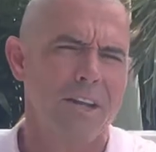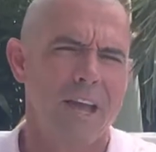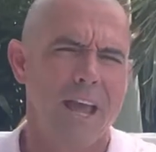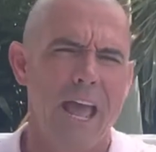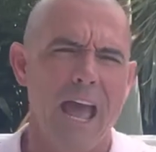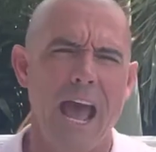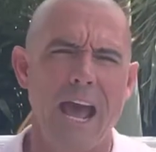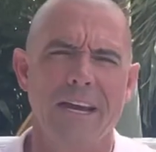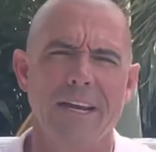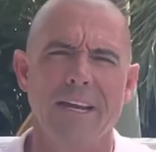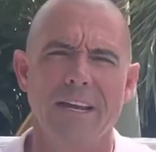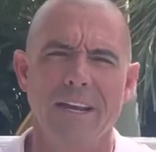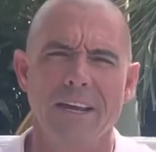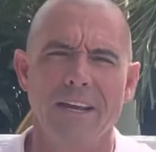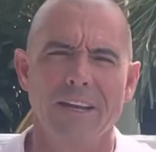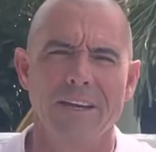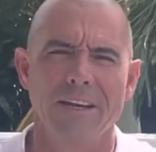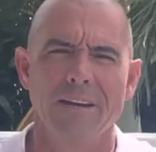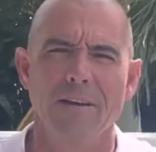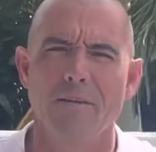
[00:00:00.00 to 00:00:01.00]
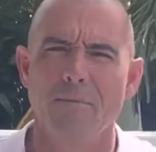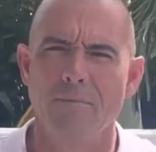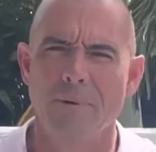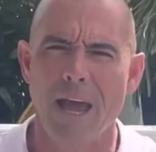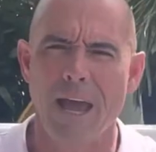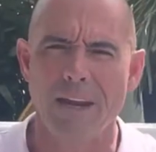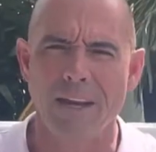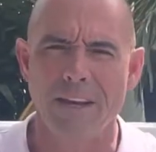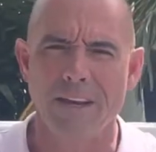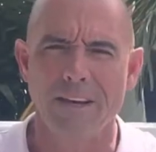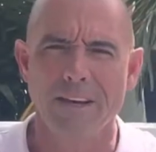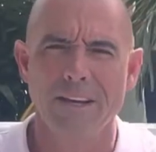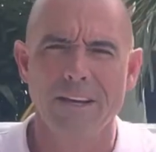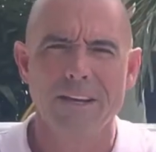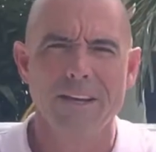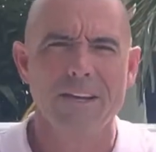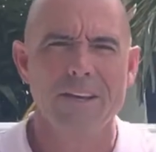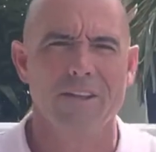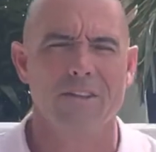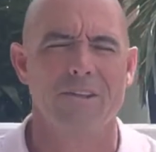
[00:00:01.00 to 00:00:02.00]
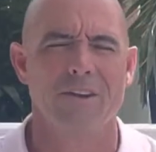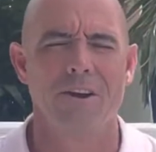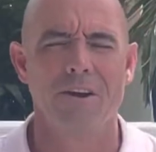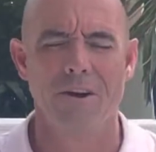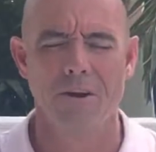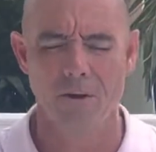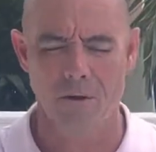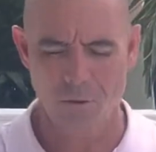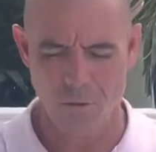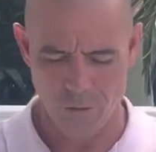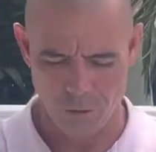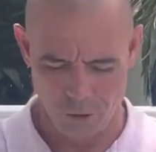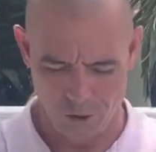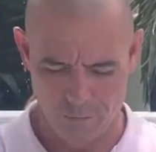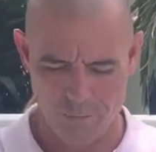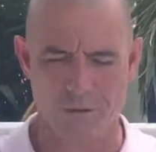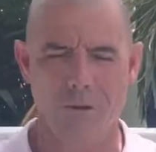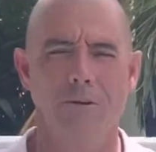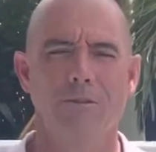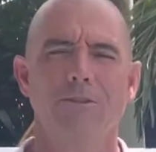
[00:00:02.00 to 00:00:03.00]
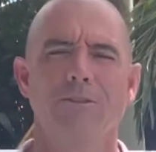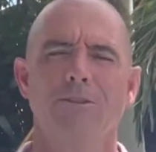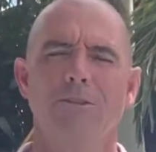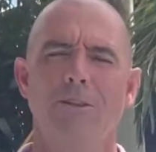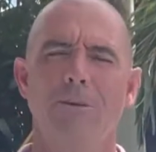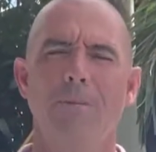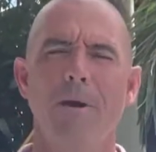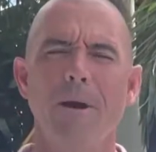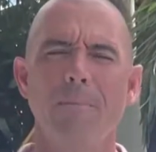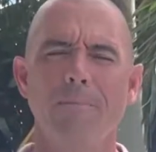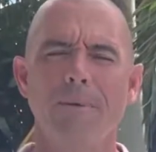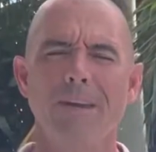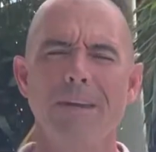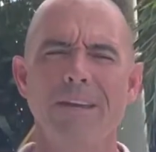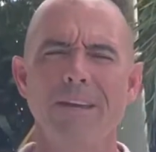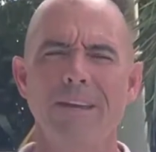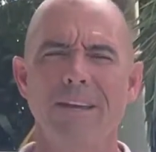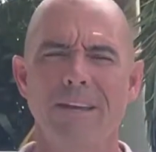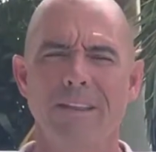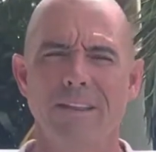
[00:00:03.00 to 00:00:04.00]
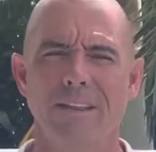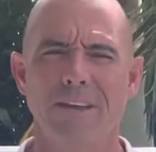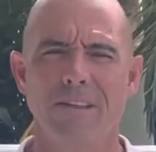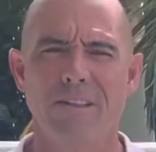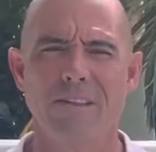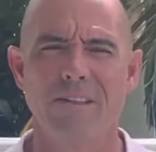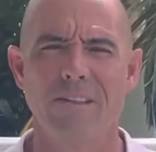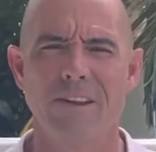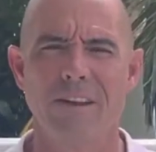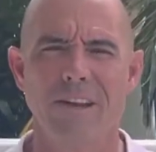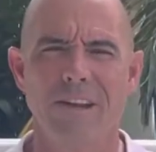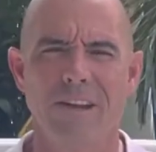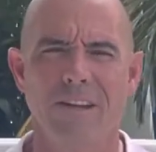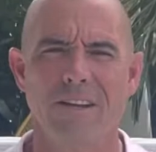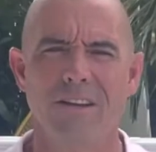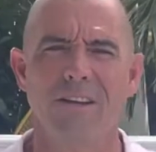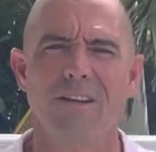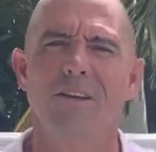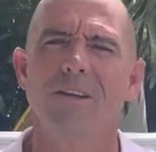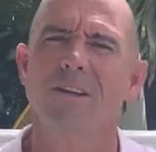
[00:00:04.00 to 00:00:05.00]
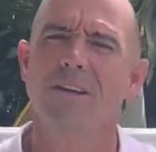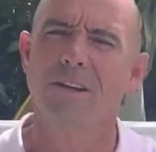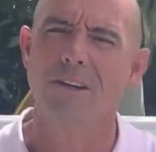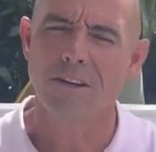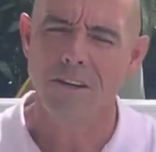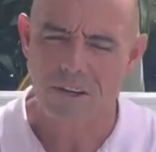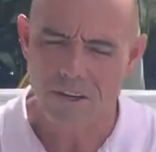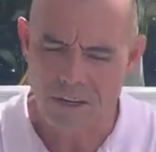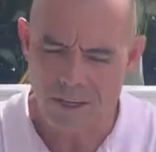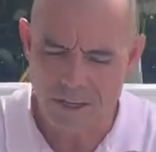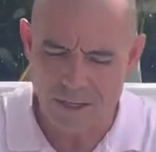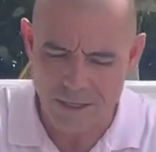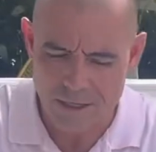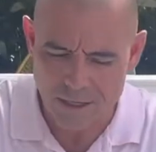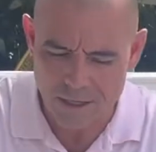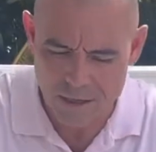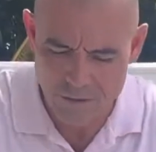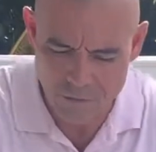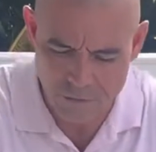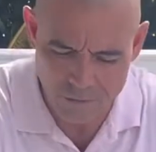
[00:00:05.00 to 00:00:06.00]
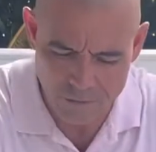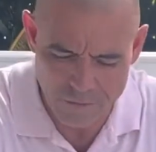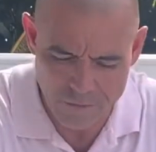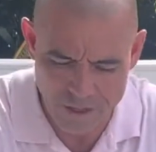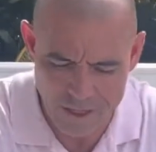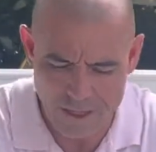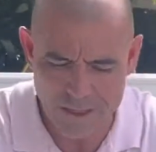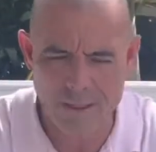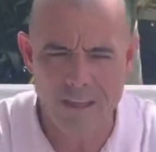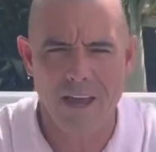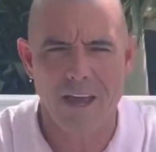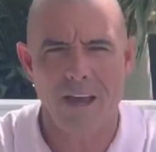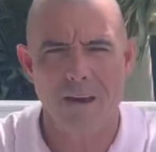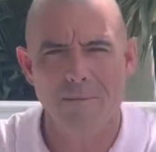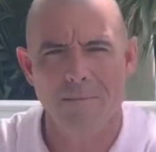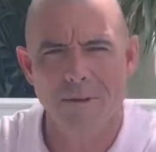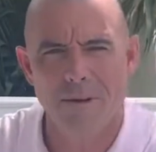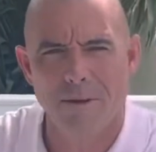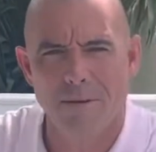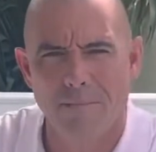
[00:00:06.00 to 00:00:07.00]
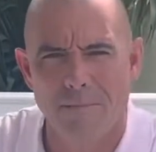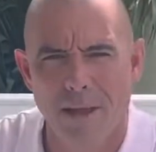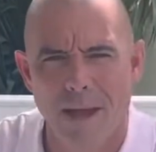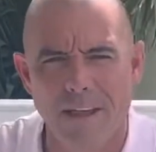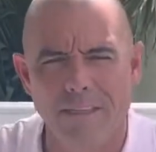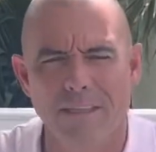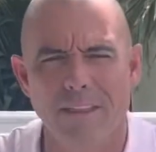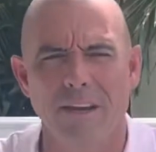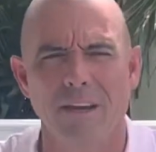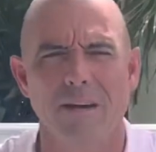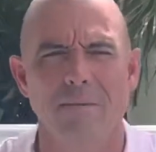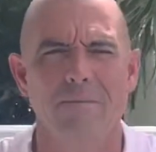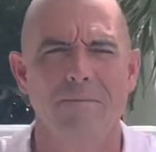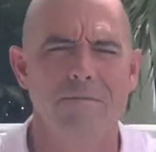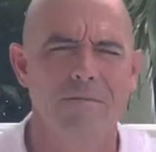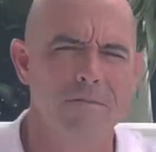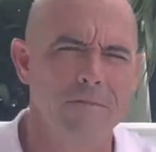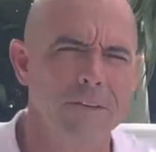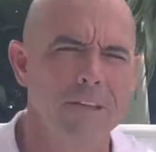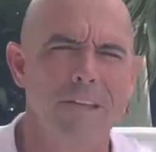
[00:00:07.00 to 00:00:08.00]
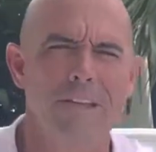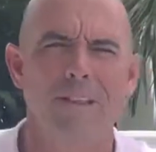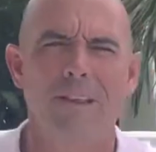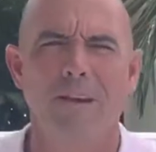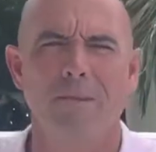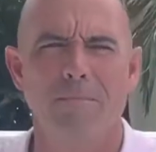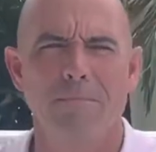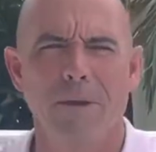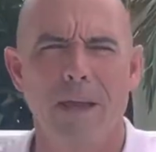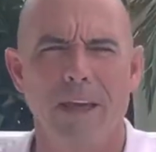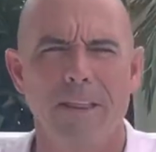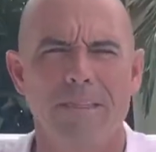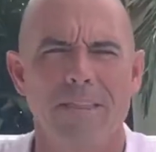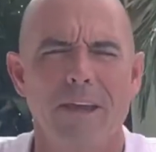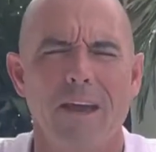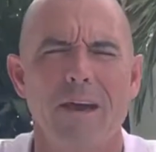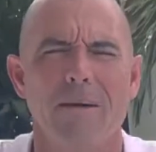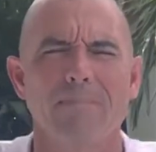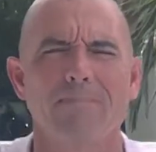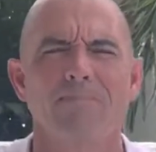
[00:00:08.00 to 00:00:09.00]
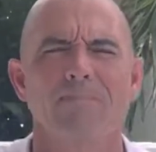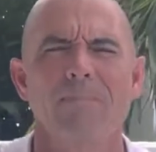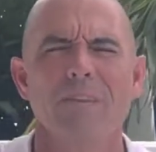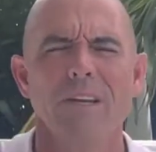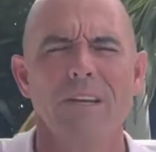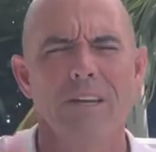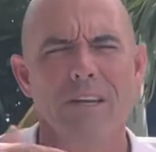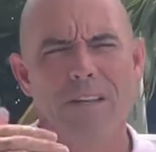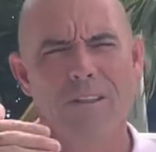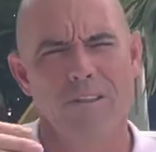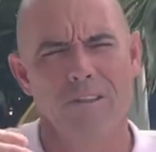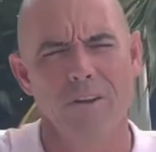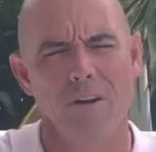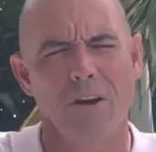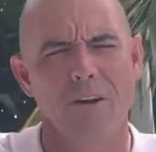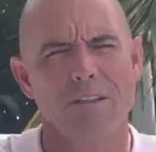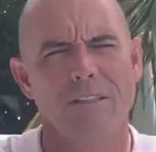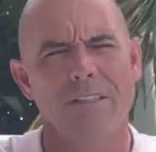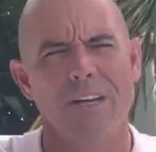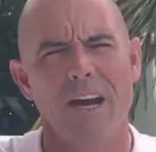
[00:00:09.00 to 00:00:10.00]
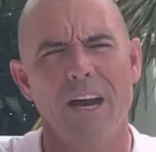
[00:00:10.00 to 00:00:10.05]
adding in petting. So we'll approach the puppy, they'll sit, good. We'll feed them, pet them, feed them, pet them, start